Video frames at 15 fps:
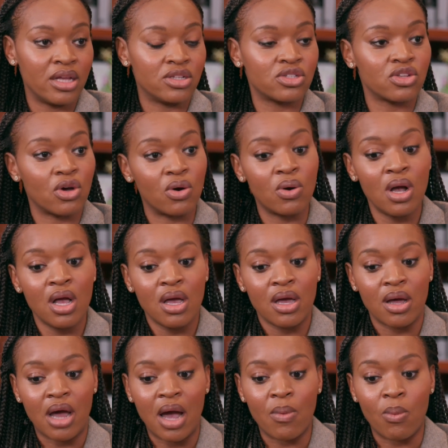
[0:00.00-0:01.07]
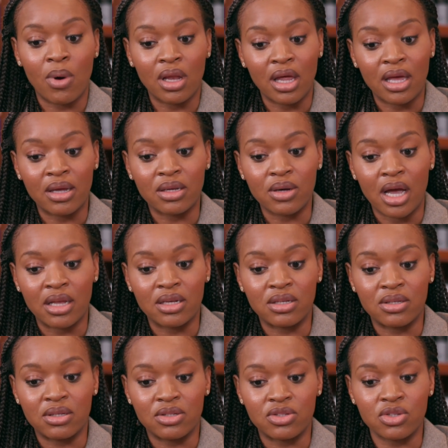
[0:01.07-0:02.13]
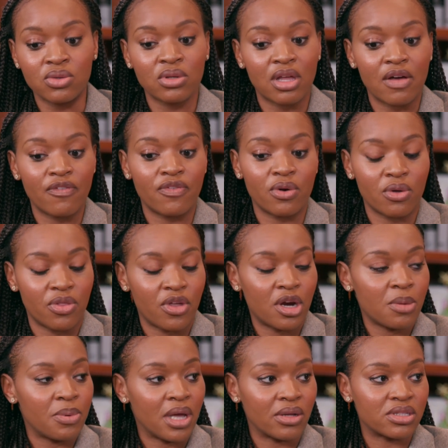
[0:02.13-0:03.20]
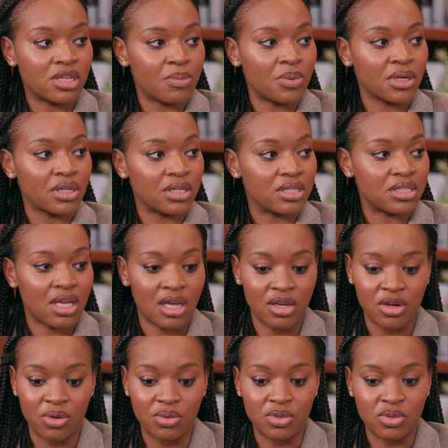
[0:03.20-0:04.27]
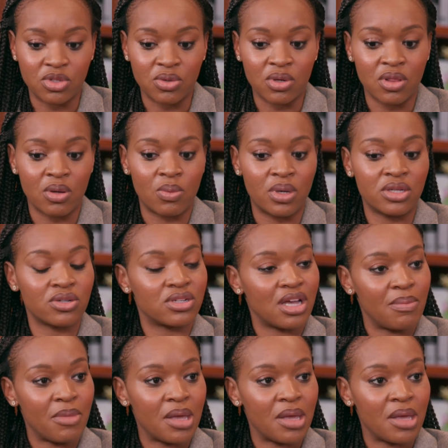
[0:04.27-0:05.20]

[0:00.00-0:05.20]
And so while I do love phototherapy, I'll typically say, do it in the wintertime.